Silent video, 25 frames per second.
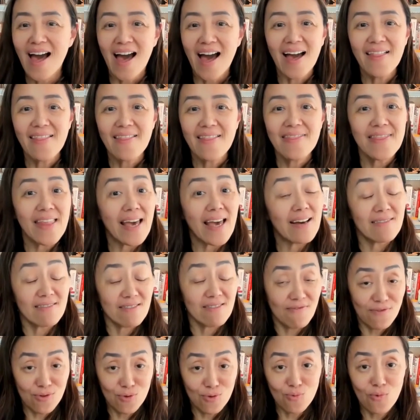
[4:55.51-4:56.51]
And
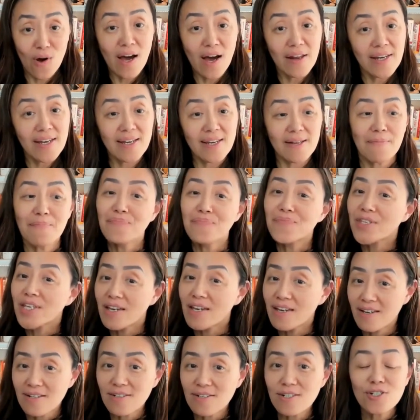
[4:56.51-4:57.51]
if you want it,
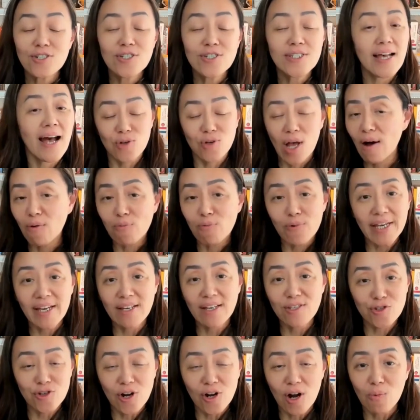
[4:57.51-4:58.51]
here's how we
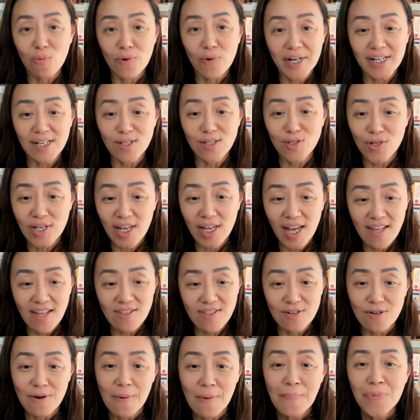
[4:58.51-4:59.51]
can start working
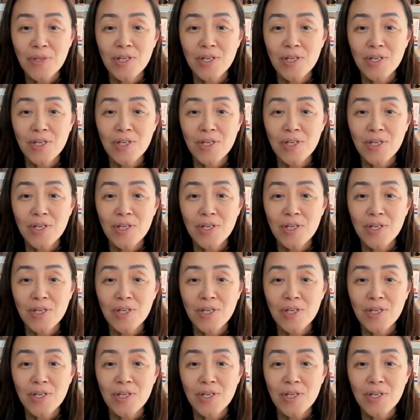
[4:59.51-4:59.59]
together.